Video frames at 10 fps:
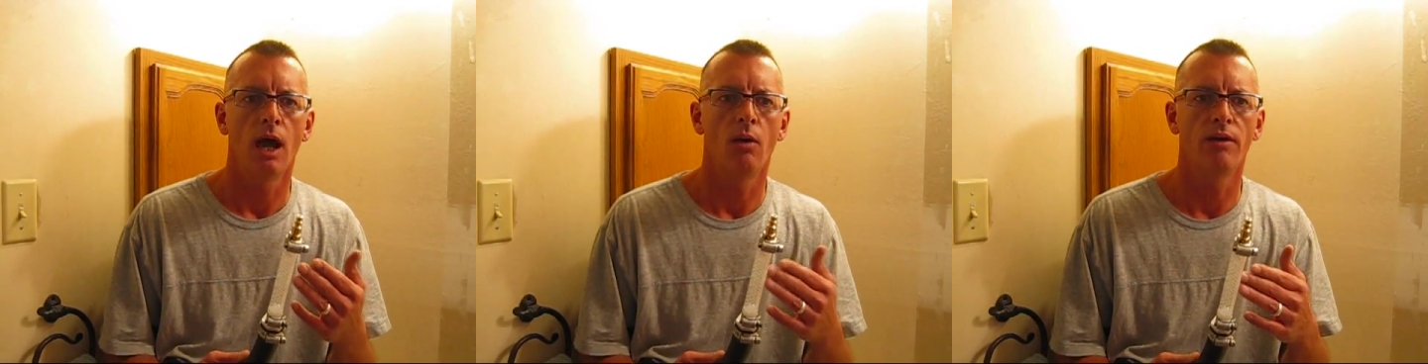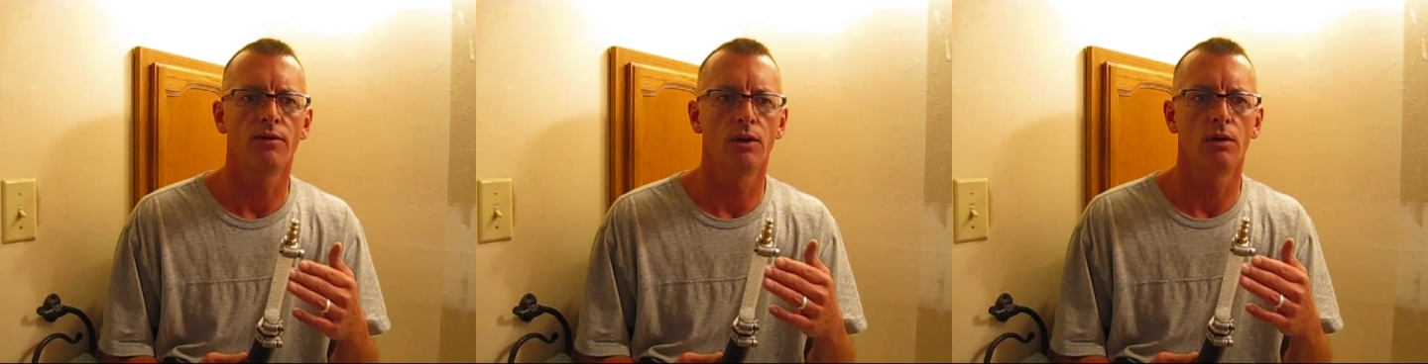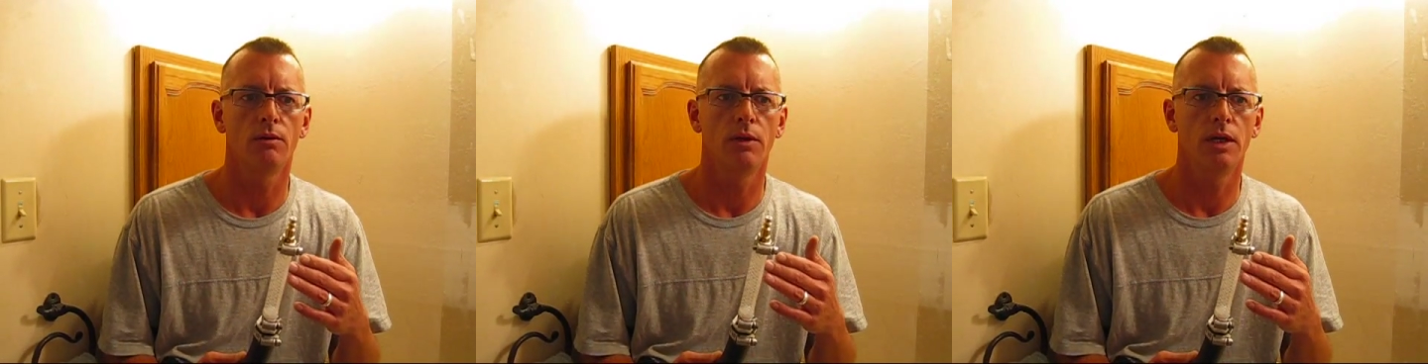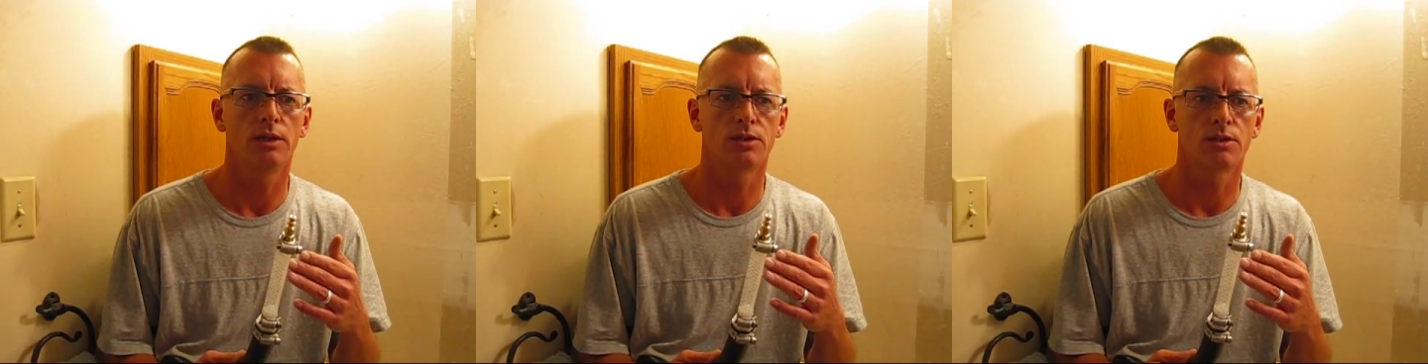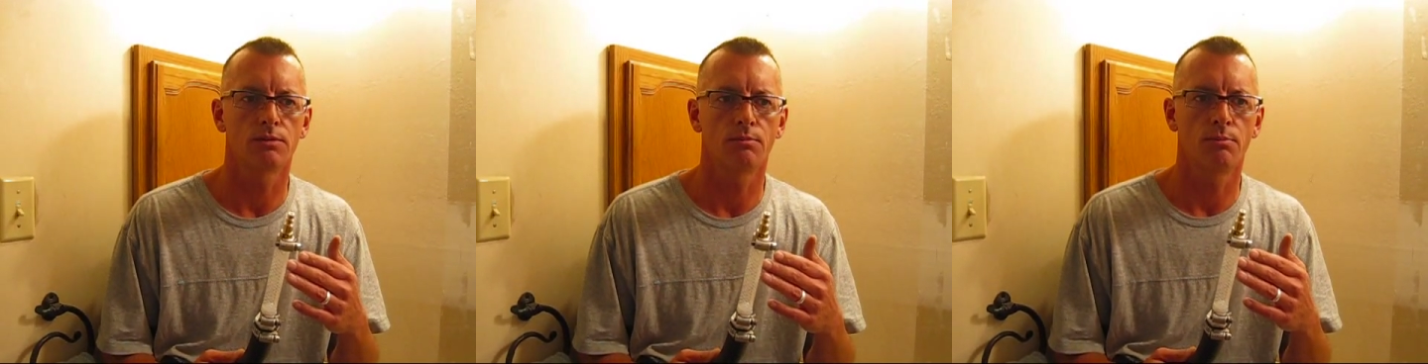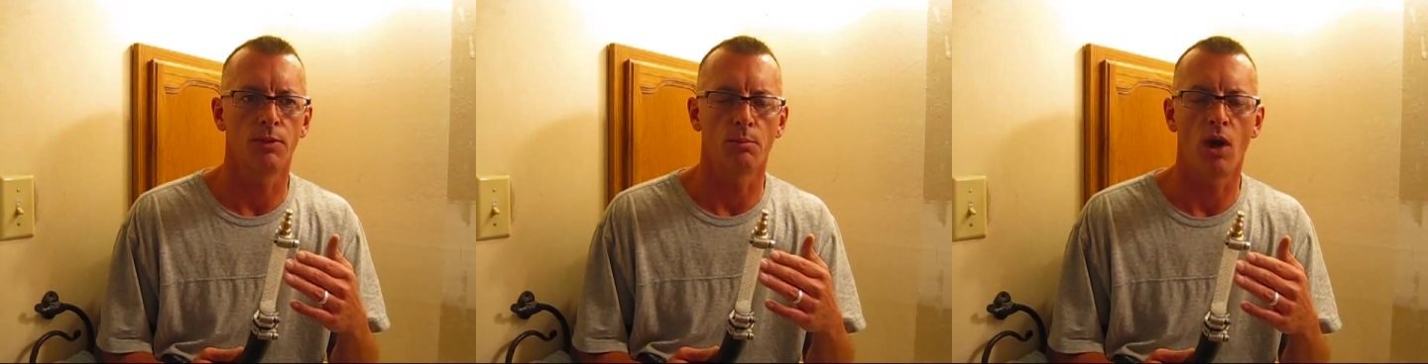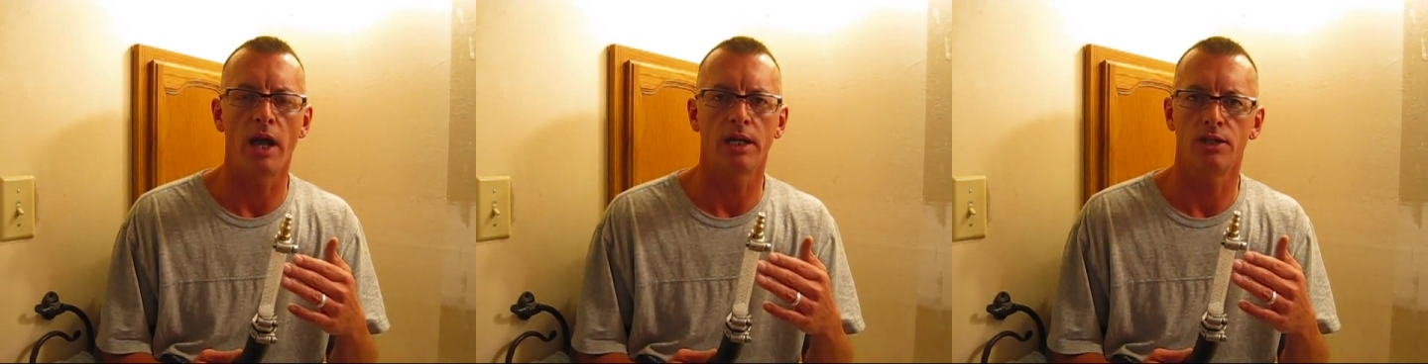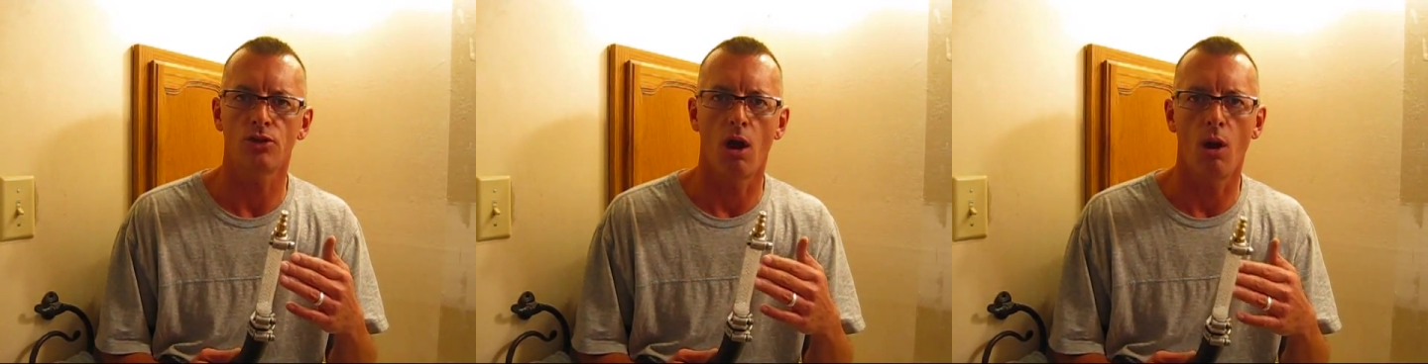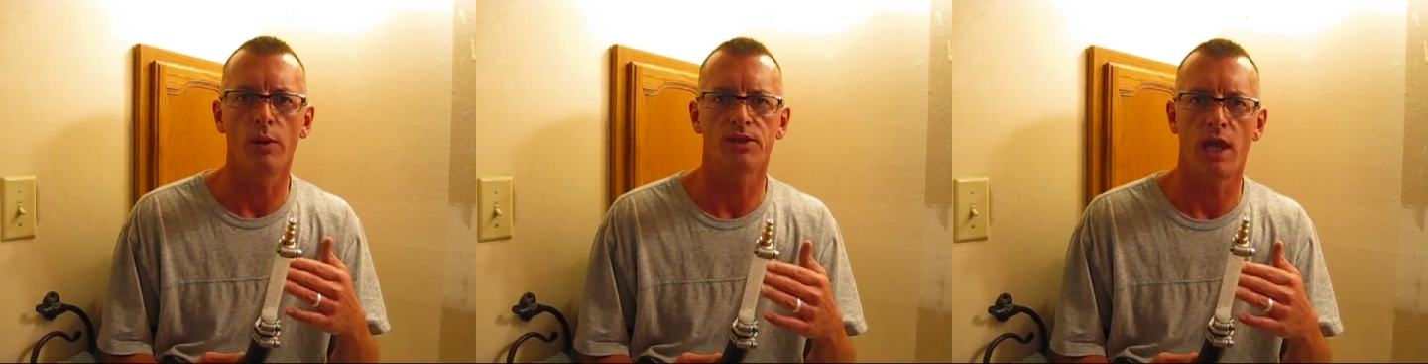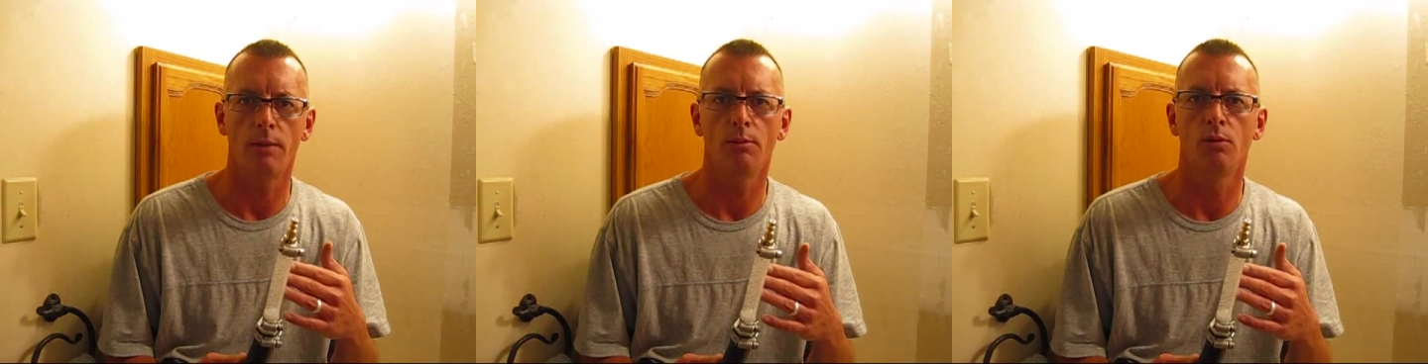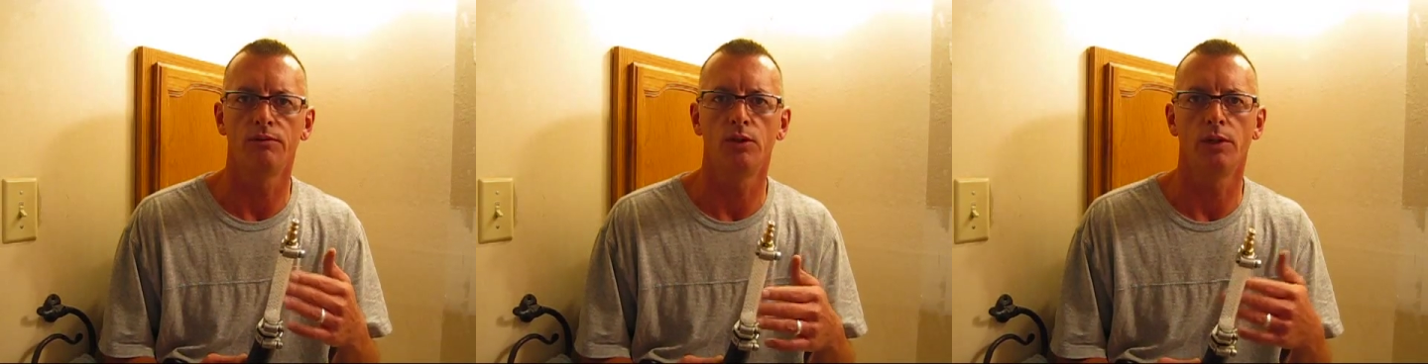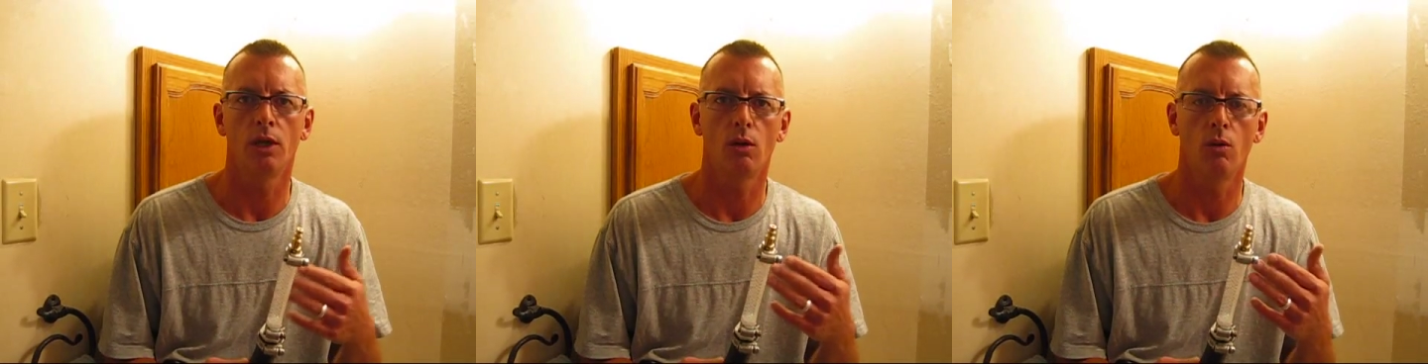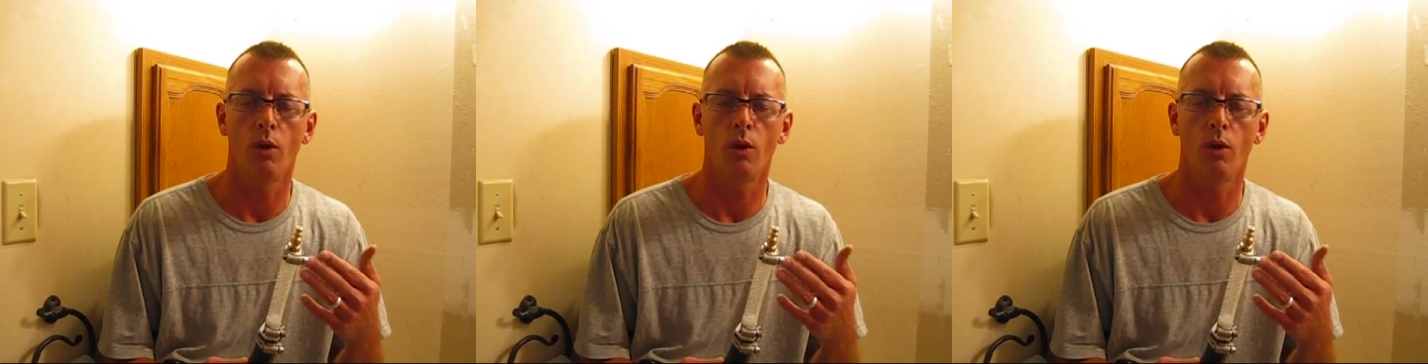However, it's, the product is always capable of doing